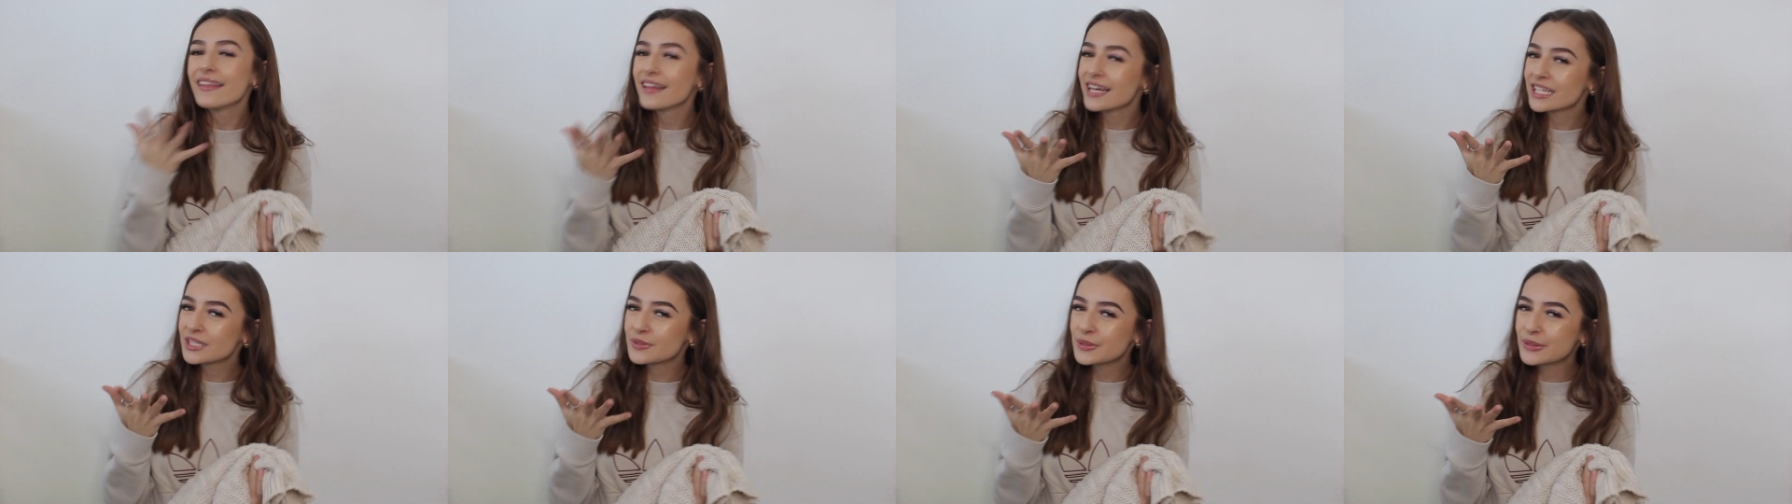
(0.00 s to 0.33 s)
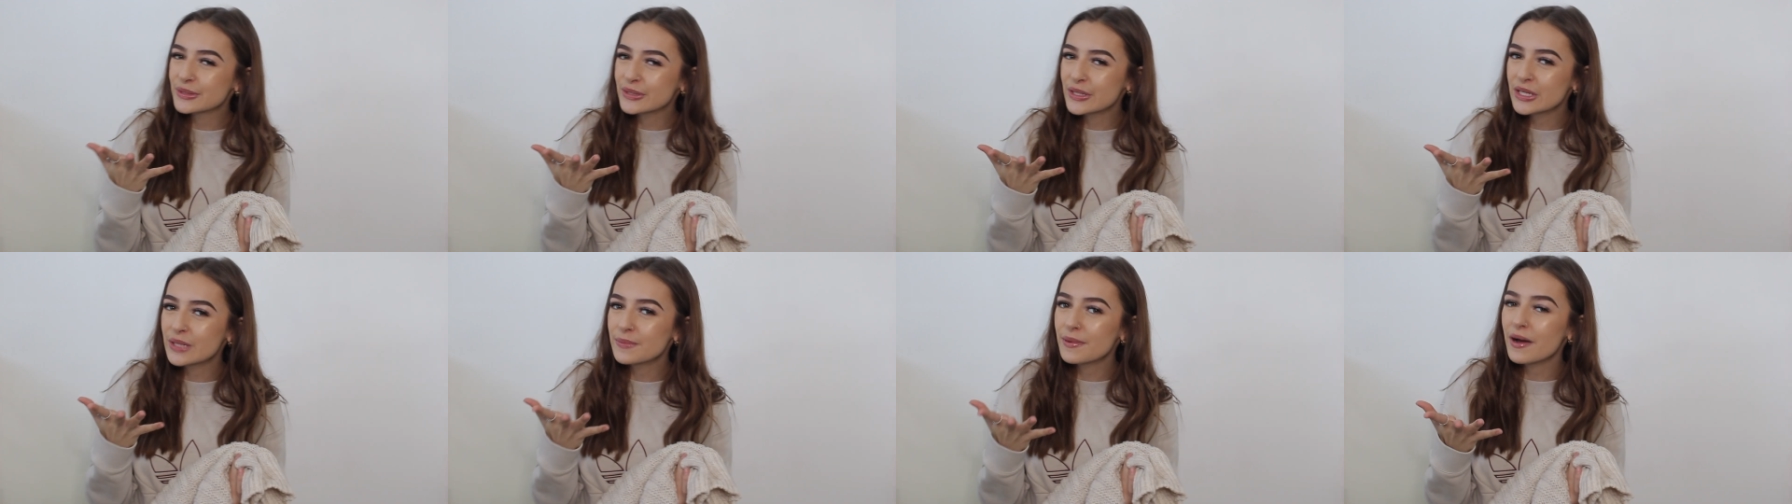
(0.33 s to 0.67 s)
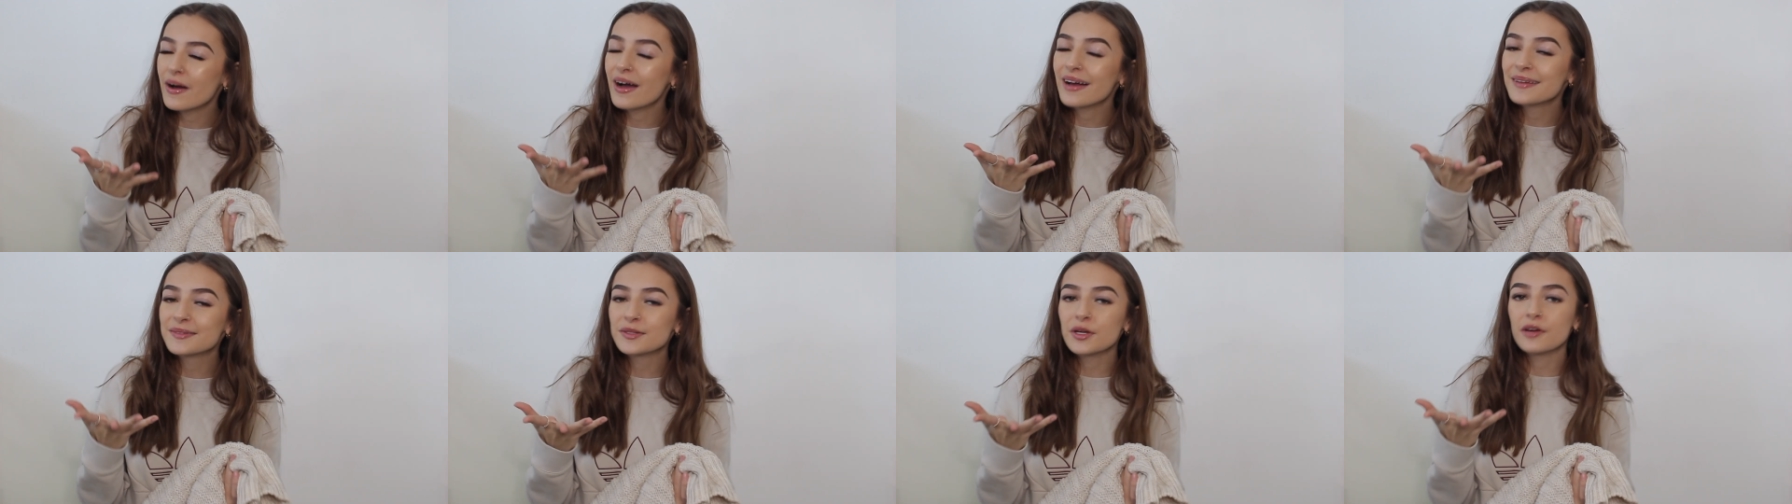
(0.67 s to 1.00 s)
And that's what's good
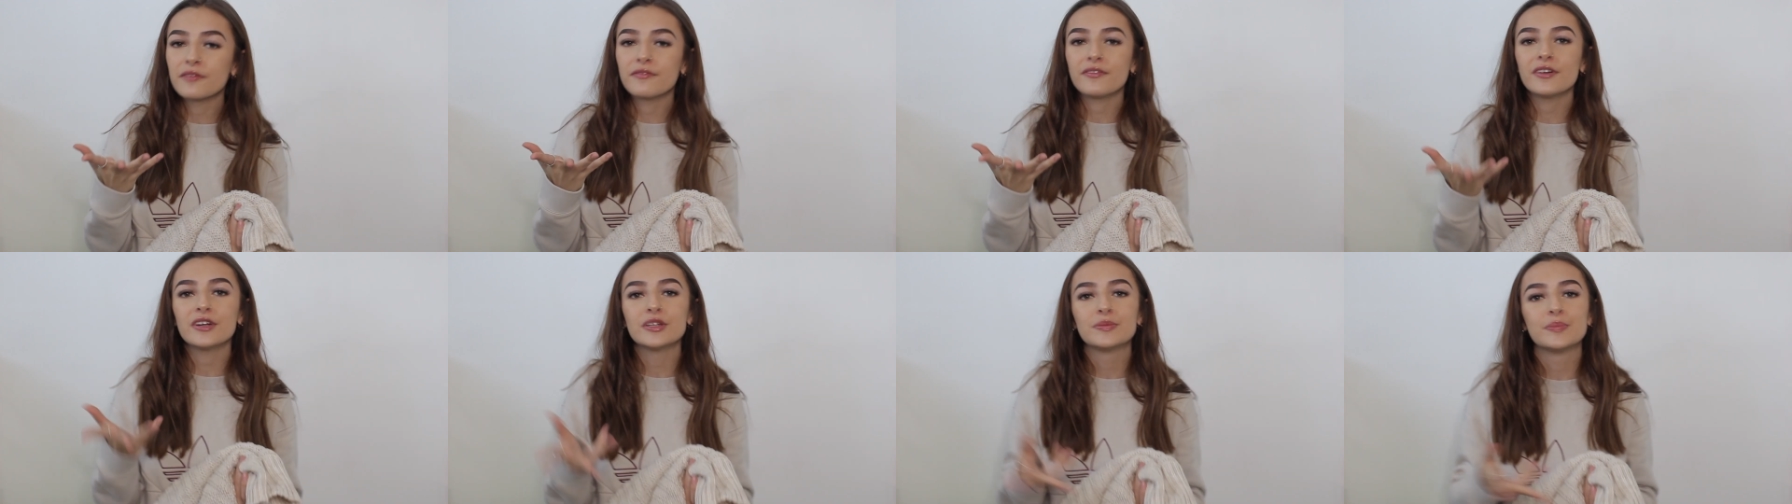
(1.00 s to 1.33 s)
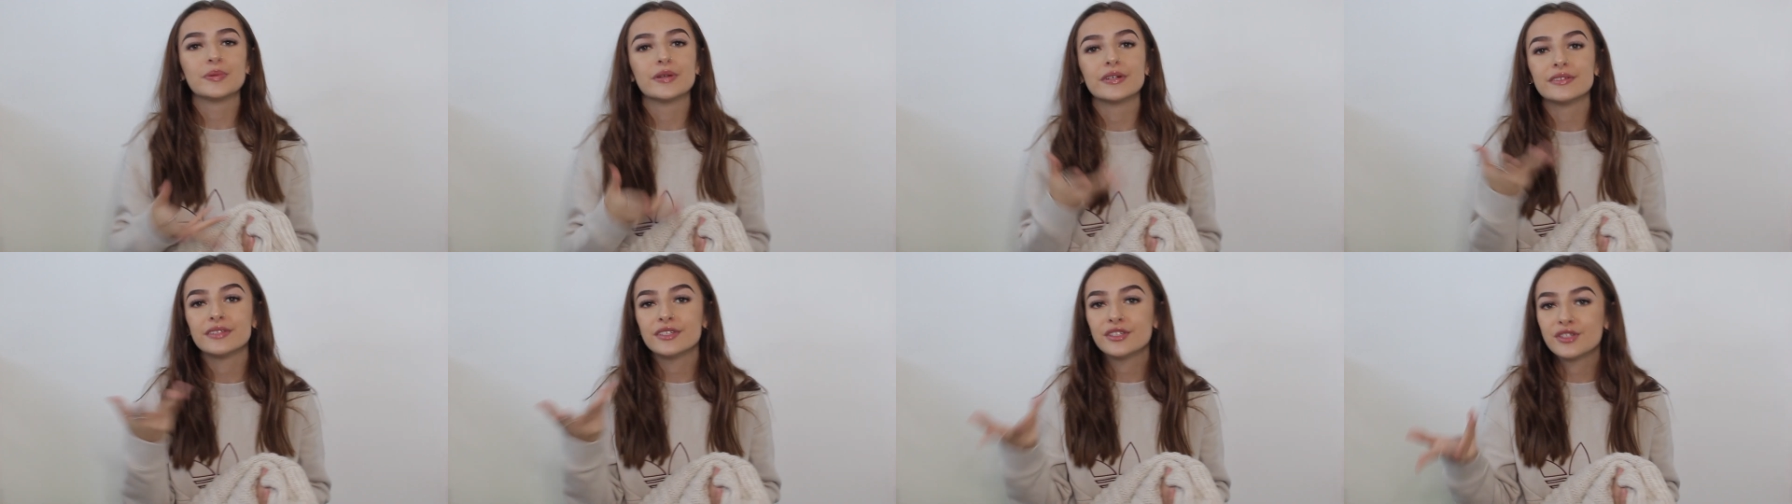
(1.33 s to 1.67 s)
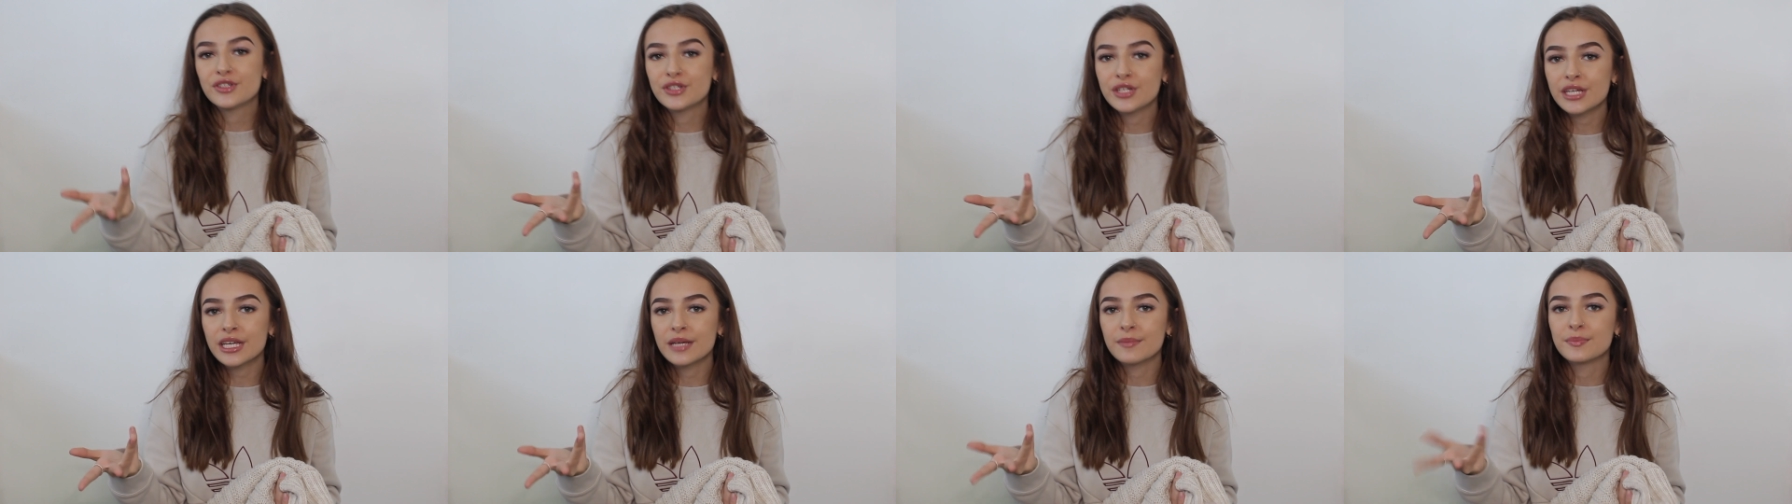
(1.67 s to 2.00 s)
about ISO at first, because
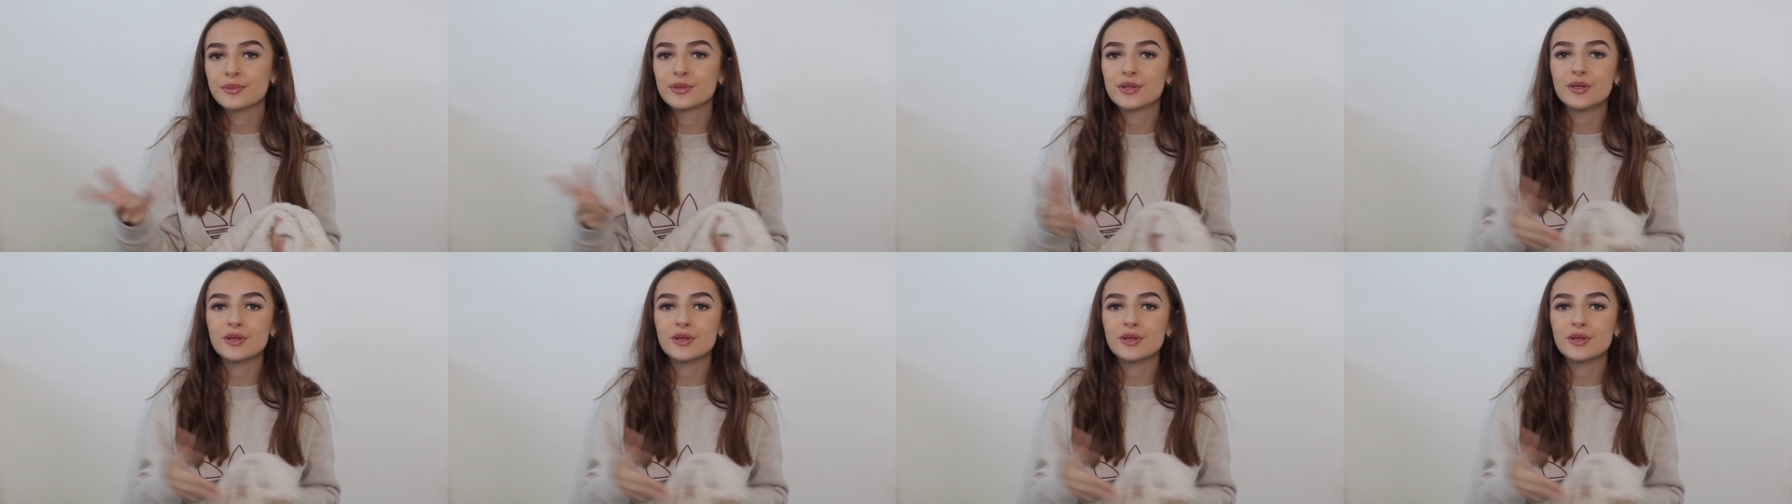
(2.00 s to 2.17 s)
it's cheap,